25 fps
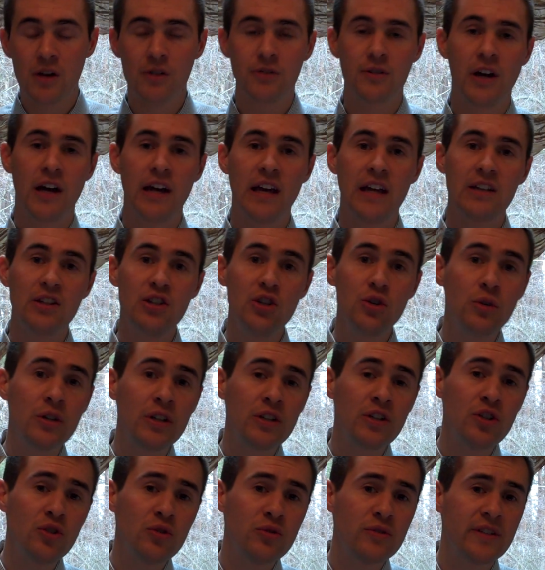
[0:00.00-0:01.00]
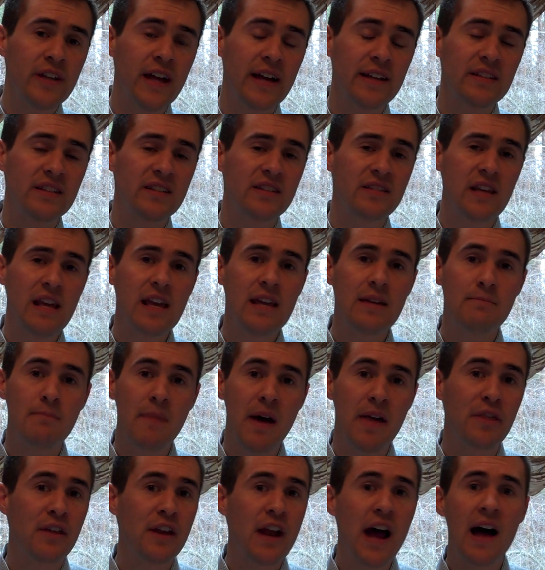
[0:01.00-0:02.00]
Okay? And you can use that same
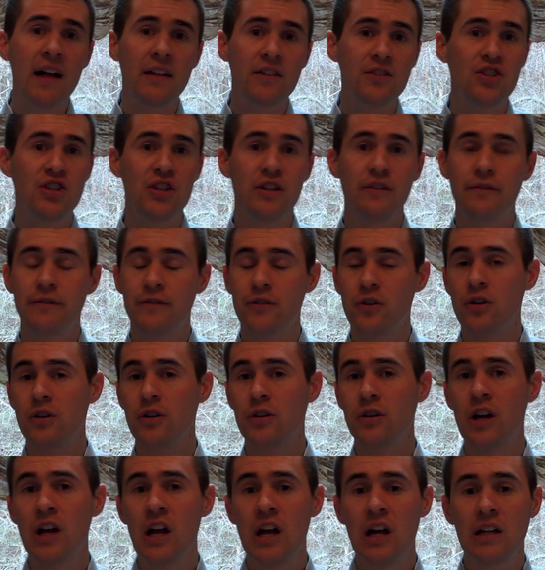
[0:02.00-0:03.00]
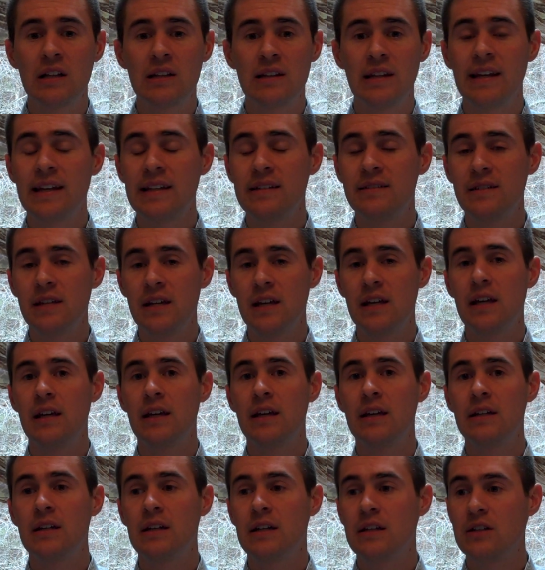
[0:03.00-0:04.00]
methodology for
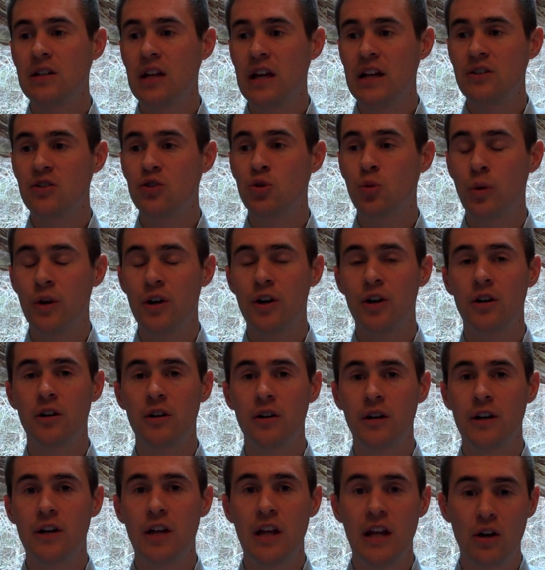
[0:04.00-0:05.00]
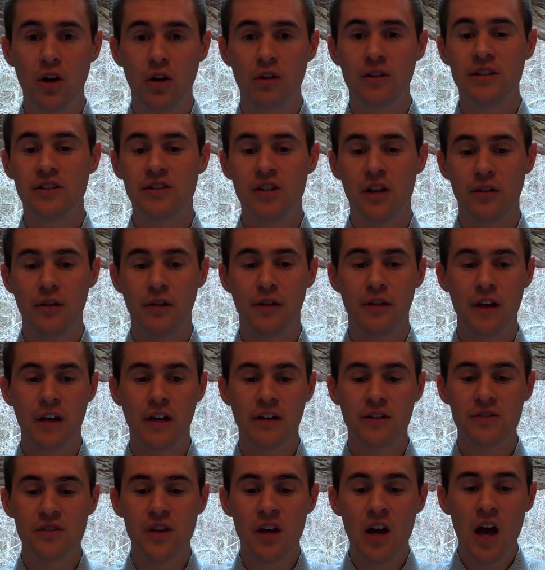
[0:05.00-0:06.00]
LinkedIn and Twitter and all these other
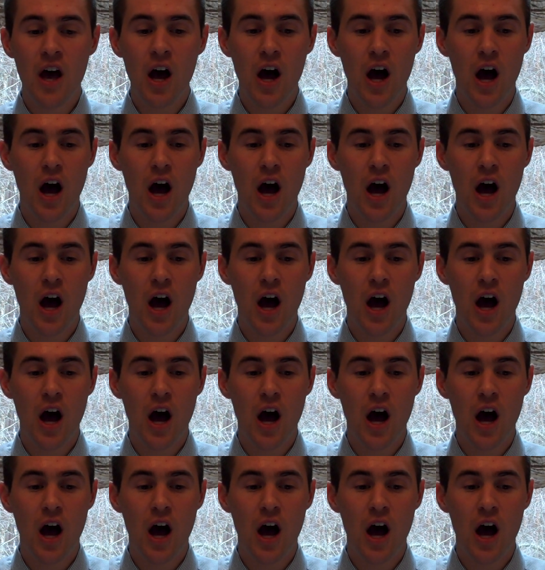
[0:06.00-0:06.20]
things.